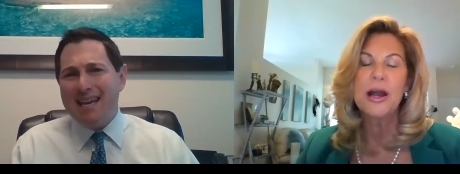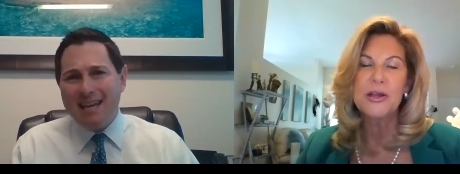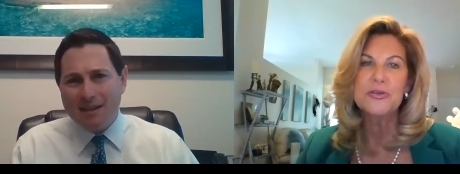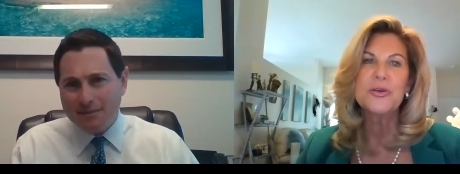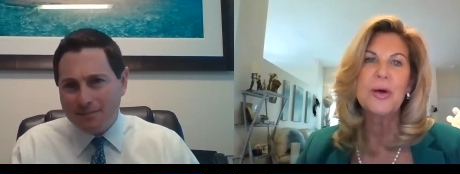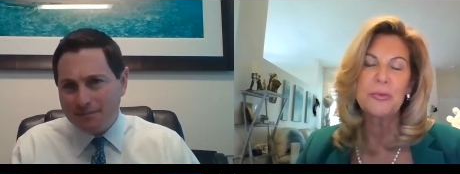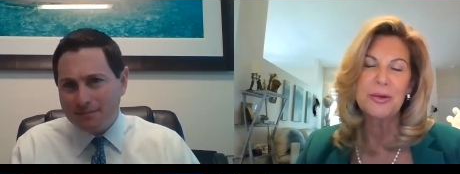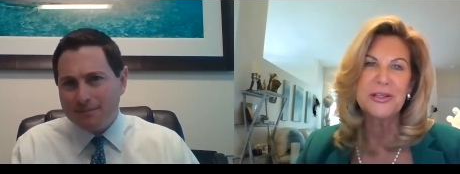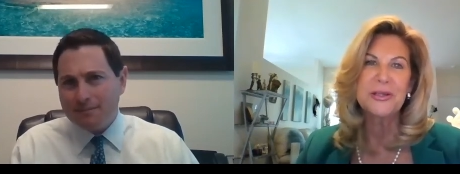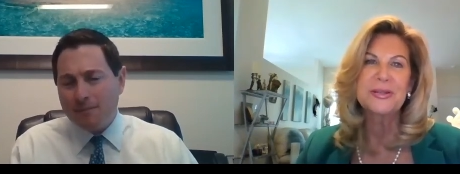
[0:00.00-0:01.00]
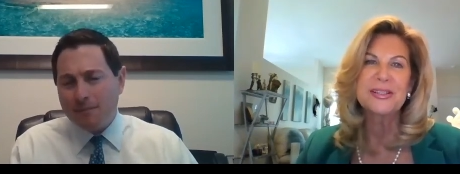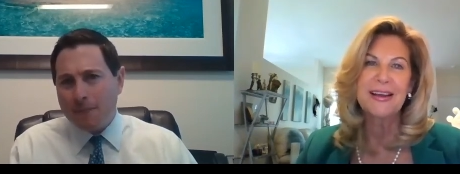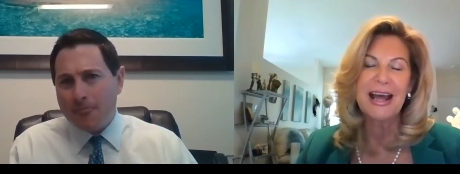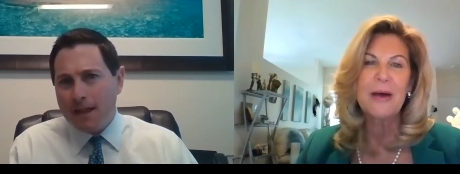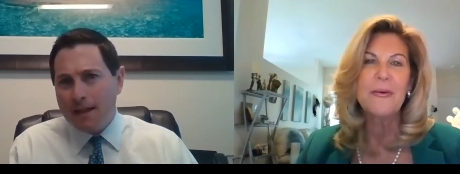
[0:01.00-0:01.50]
Speaker 1: why you do what we do is
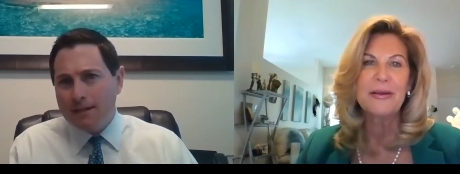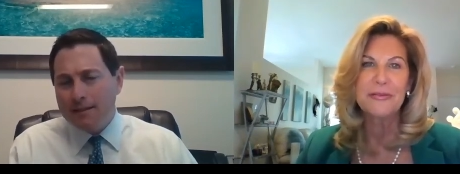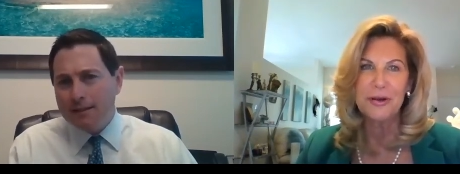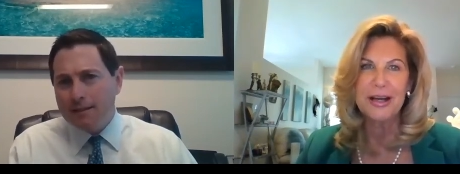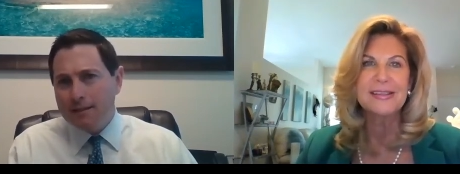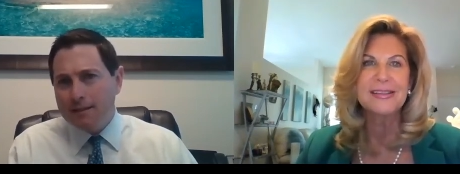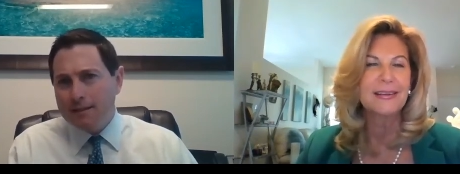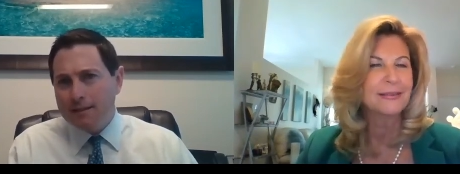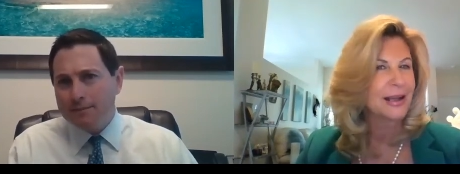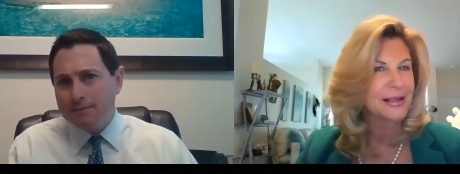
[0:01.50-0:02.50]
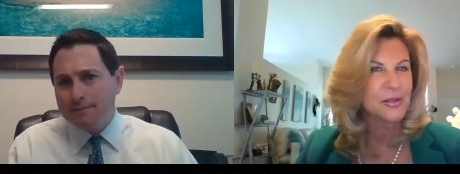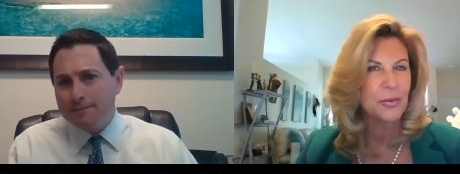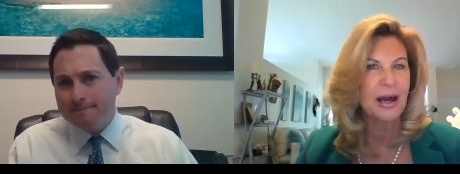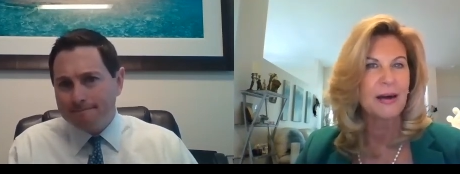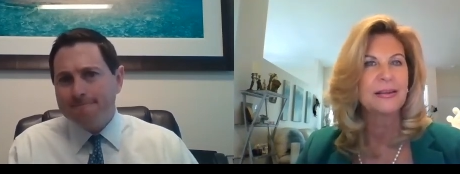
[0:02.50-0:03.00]
kind of how I phrase it as
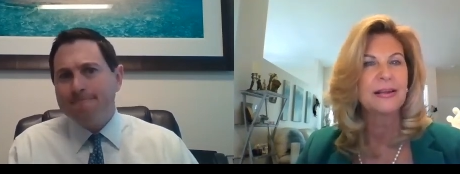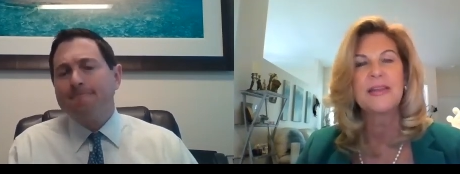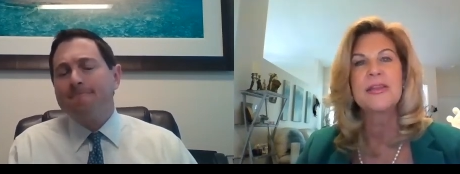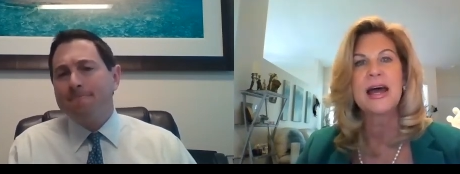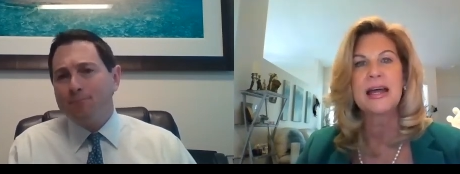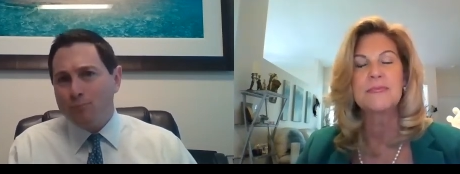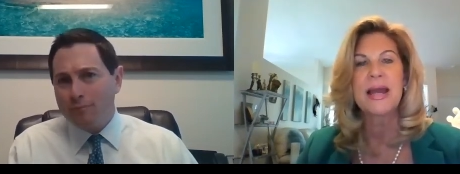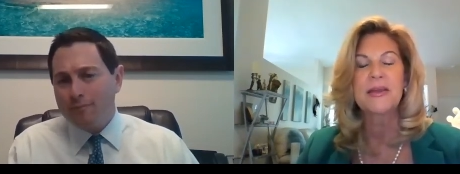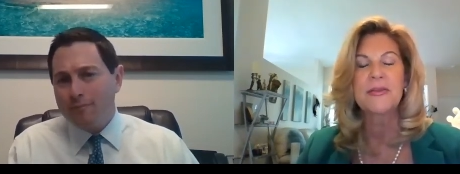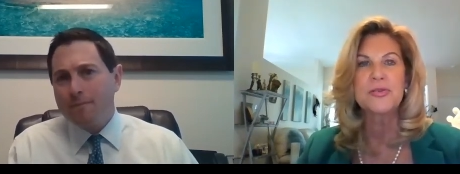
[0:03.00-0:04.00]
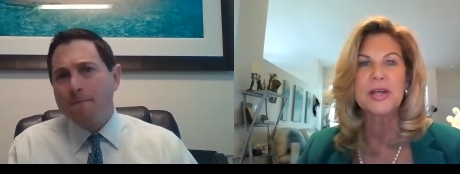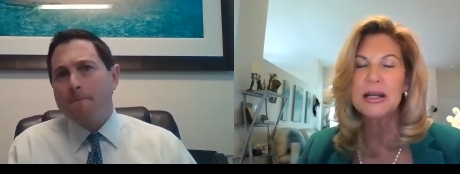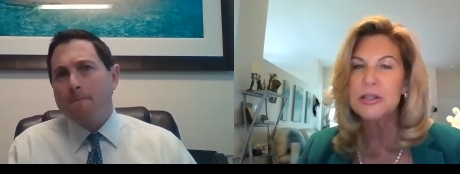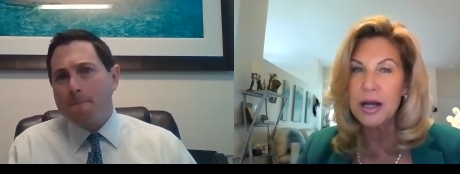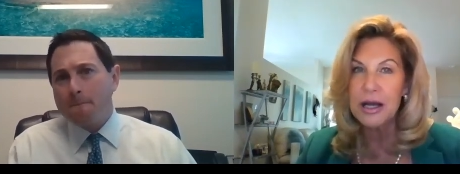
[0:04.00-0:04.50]
well. And then making those
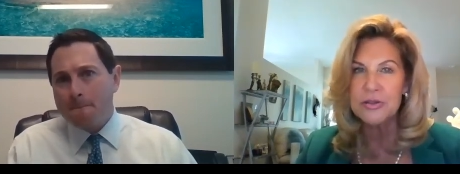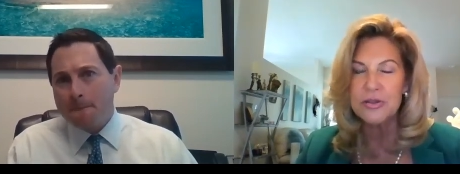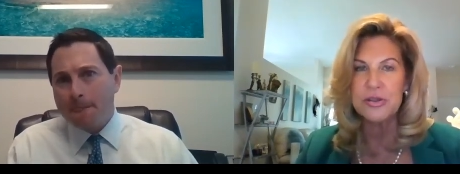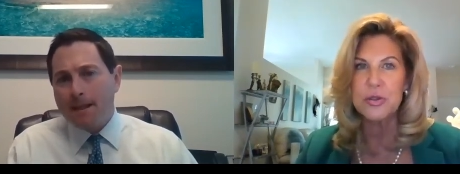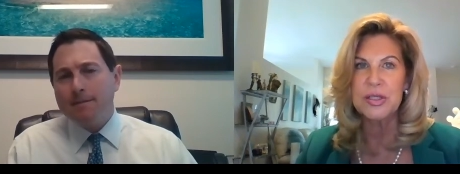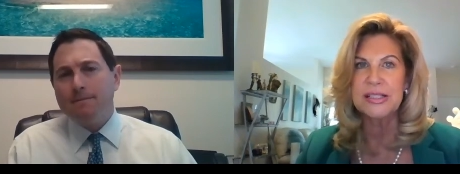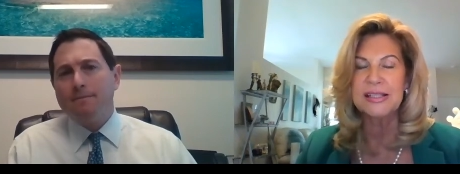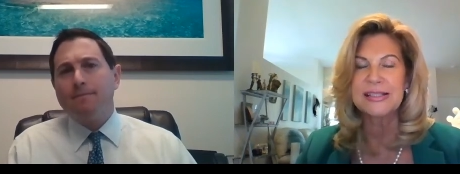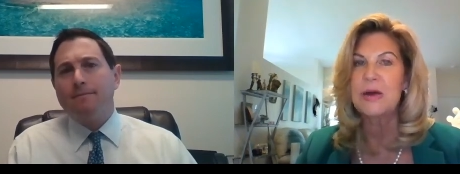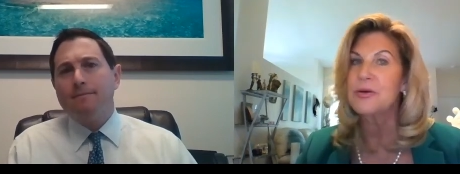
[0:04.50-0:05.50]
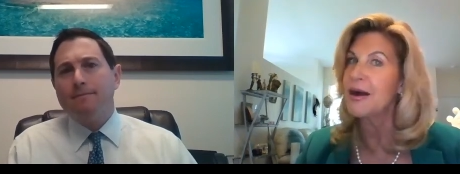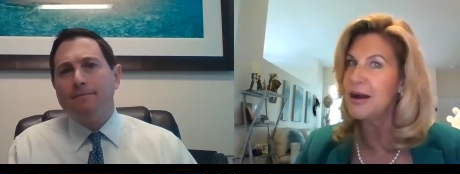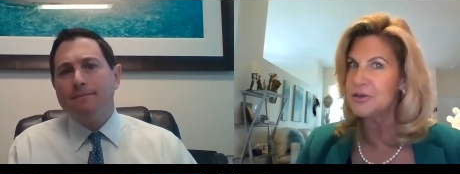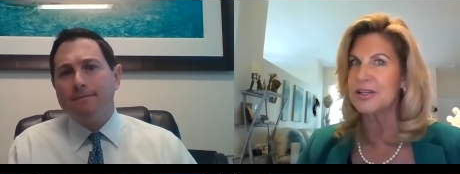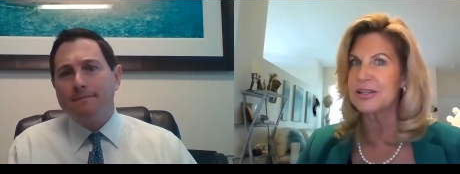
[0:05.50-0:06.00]
unconscious choices now
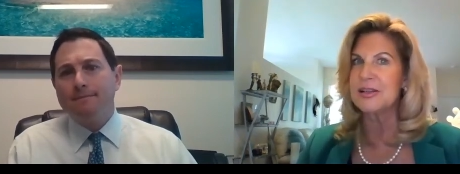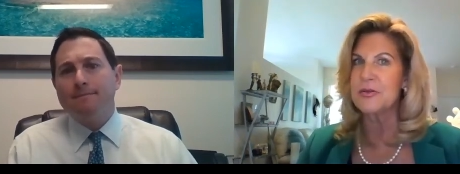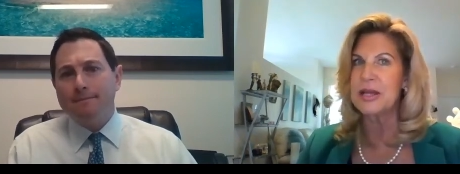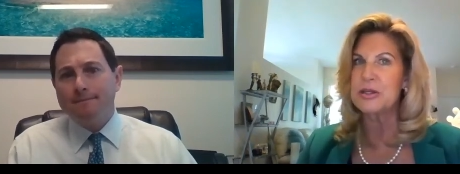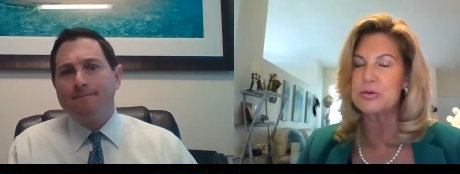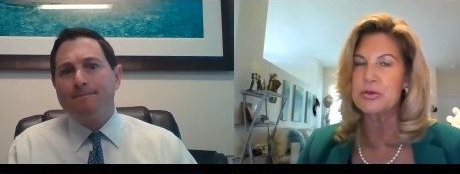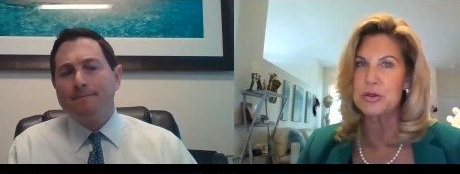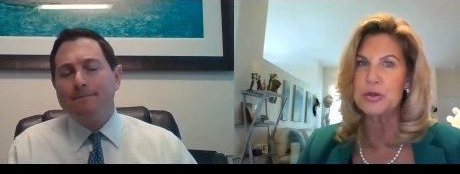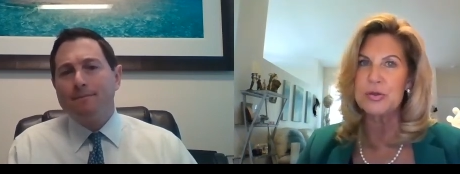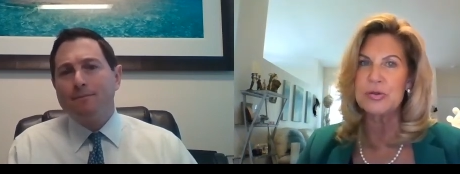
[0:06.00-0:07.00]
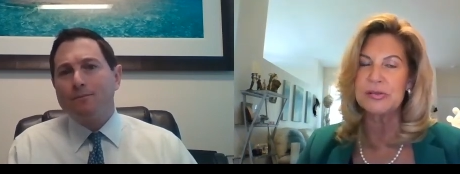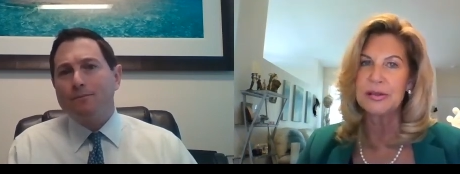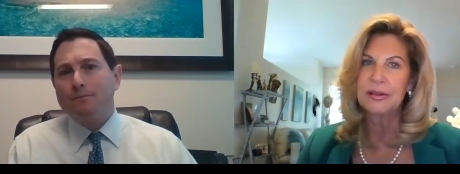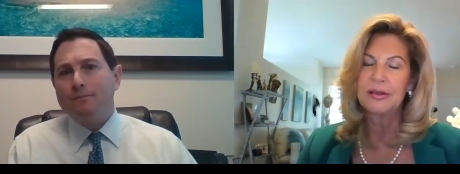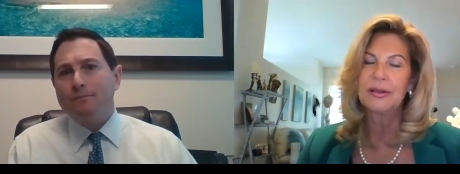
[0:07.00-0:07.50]
conscious so that you choose
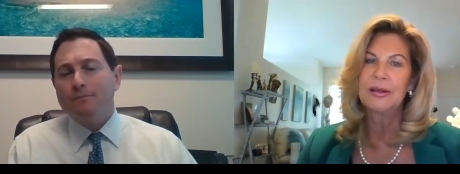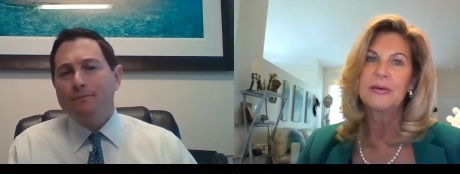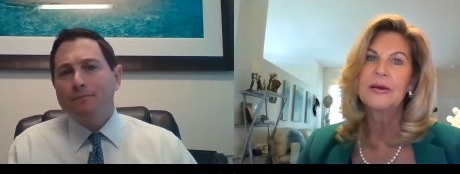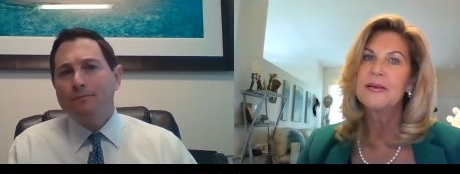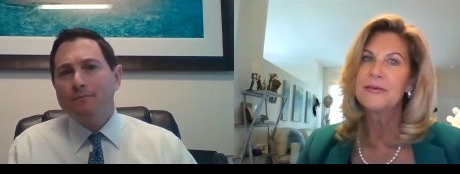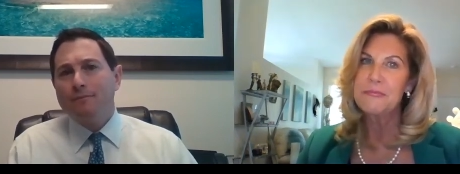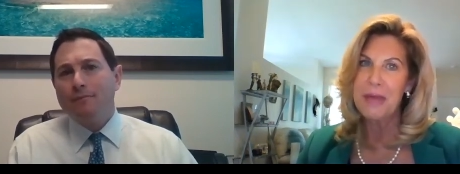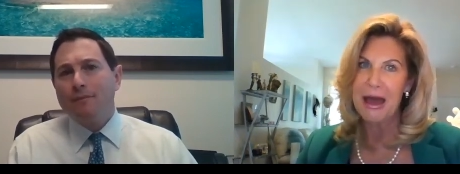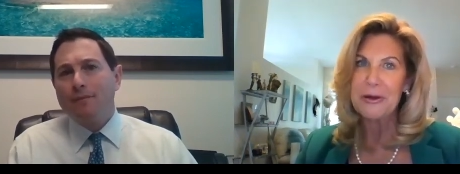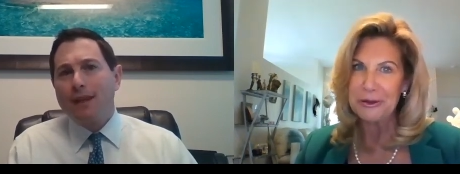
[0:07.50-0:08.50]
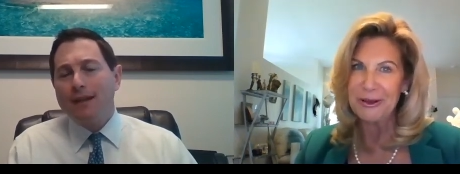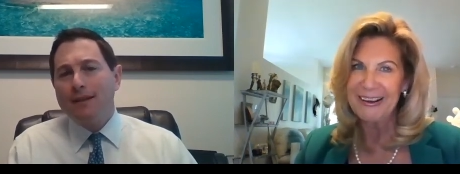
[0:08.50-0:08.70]
better